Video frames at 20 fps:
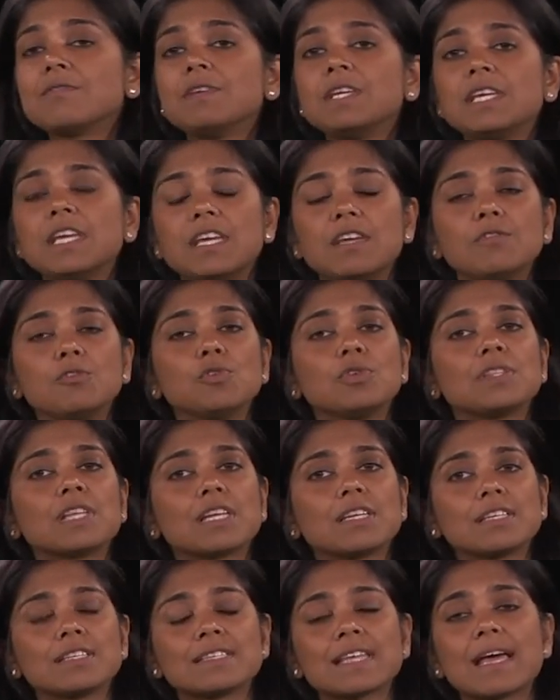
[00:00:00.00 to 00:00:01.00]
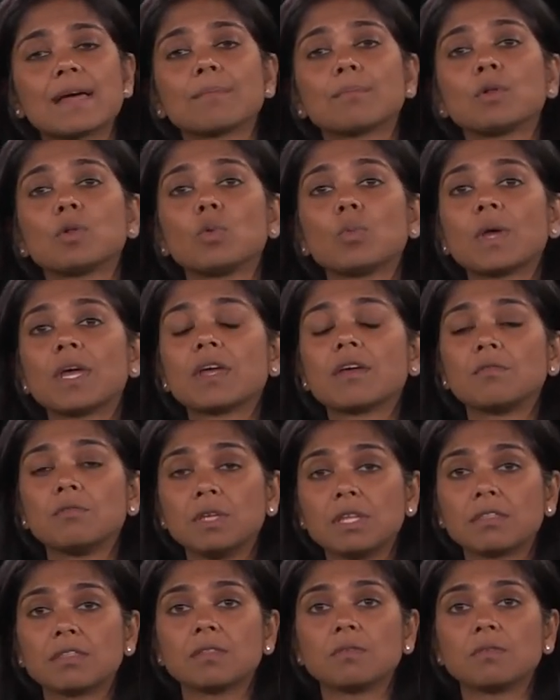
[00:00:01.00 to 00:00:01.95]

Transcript: we gave you in that example where we